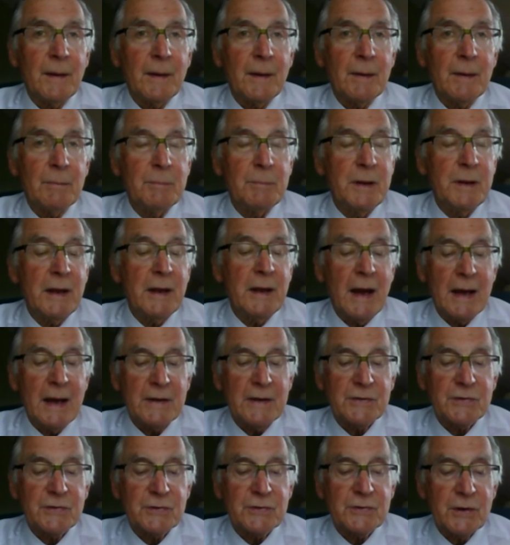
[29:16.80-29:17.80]
be
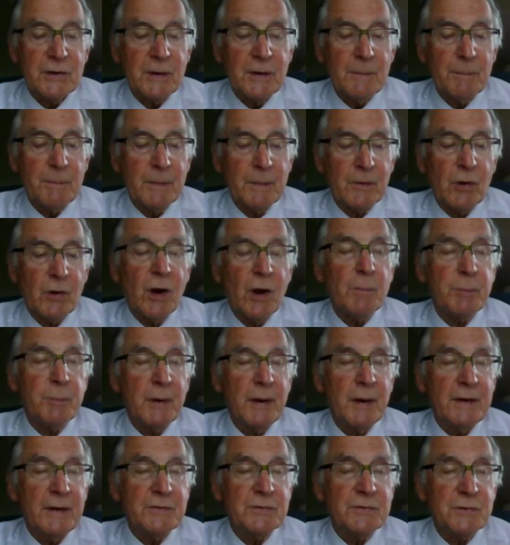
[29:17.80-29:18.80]
as
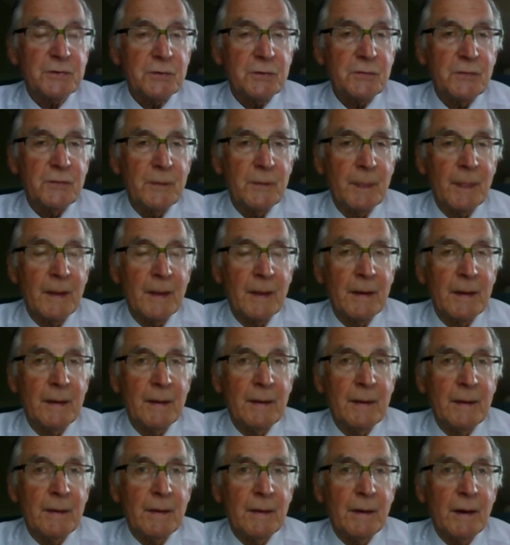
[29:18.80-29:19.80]
comprehensive
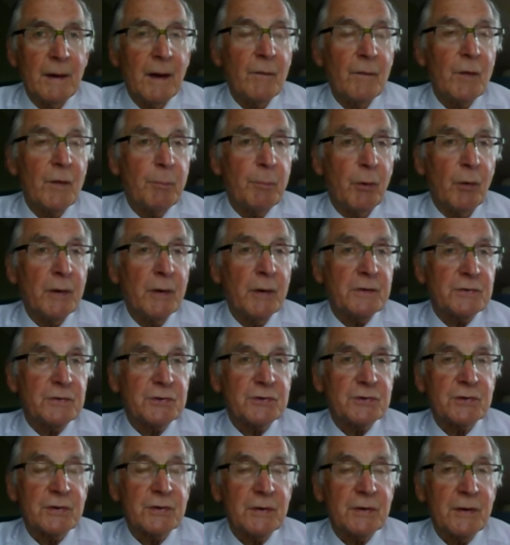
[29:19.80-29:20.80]
on the
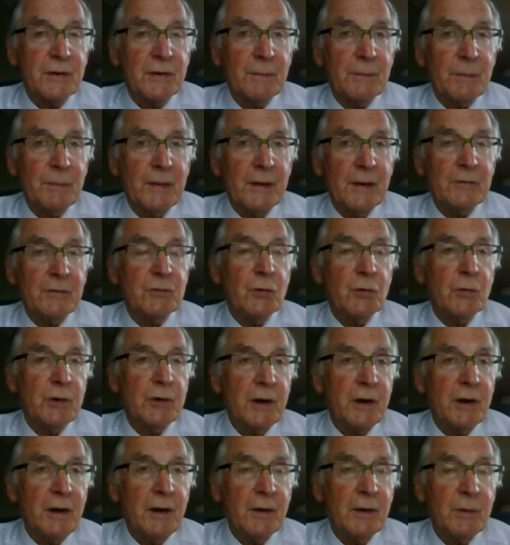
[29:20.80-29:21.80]
points that you're
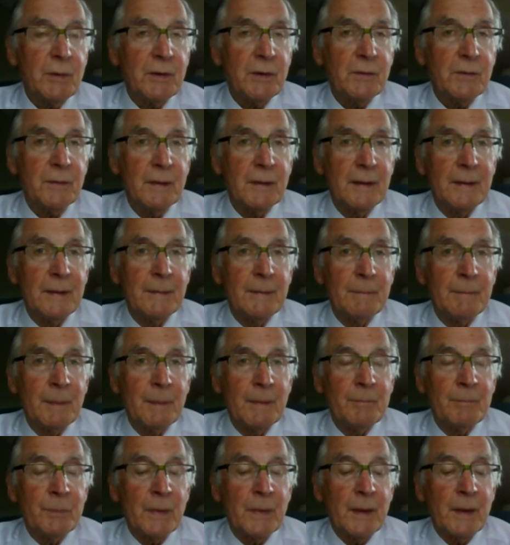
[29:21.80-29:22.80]
dealing with
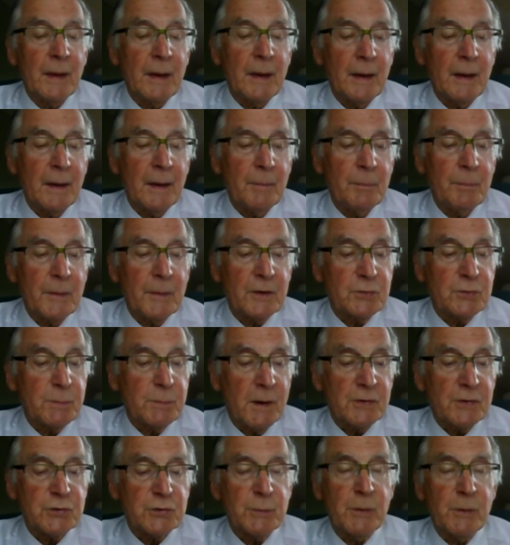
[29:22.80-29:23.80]
as
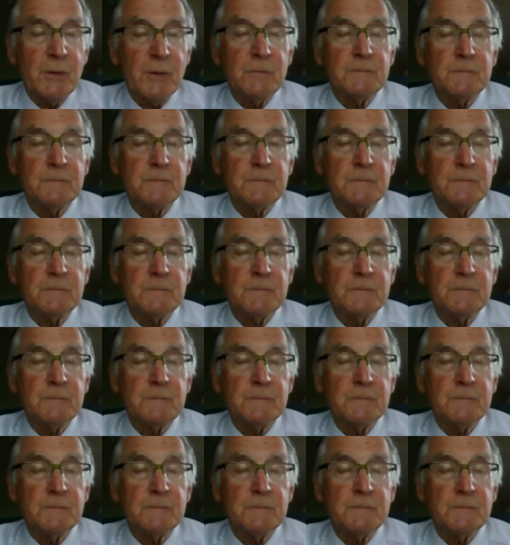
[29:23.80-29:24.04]
possible.